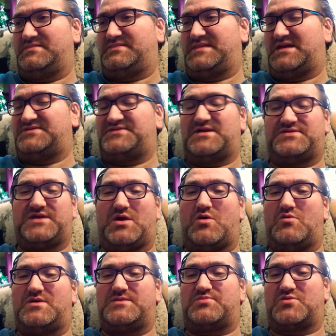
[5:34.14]
that's not the
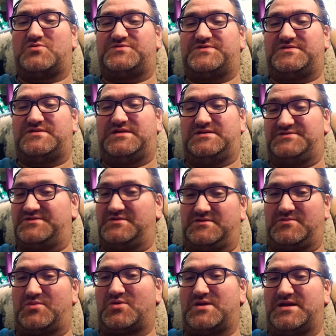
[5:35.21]
only person he's going to
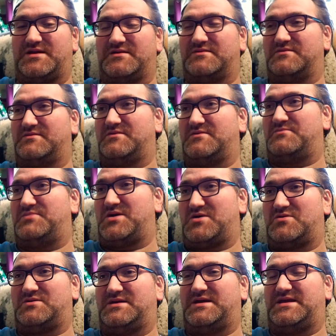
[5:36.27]
bring.
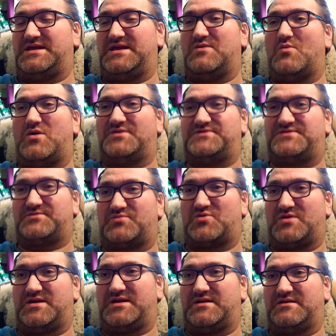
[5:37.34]
Apparently, he wants to
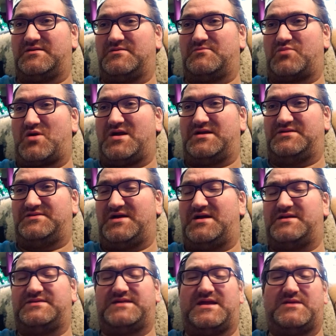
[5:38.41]
bring Brian
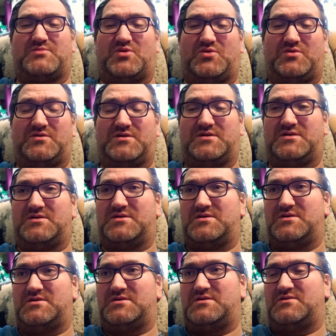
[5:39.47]
Daboll
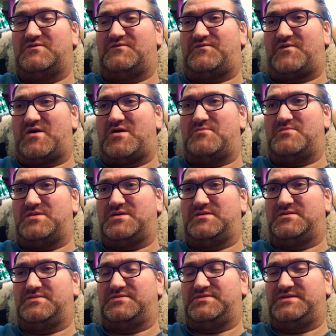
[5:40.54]
from
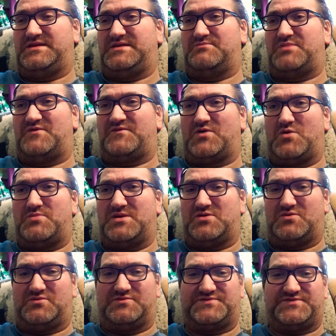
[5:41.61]
the Buffalo
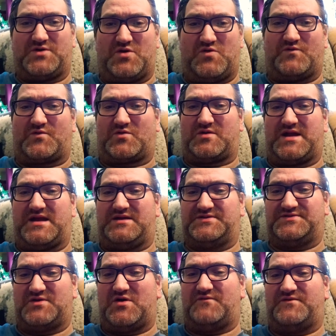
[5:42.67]
Bills over
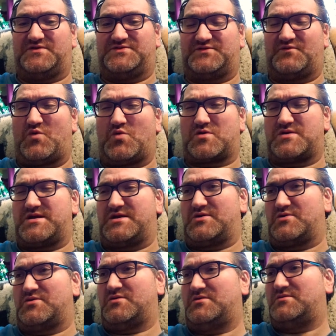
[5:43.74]
as offensive
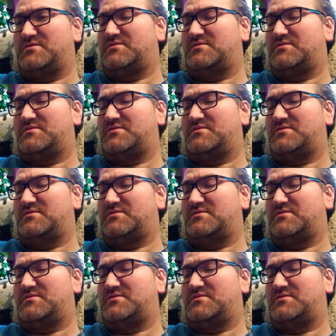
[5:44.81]
coordinator.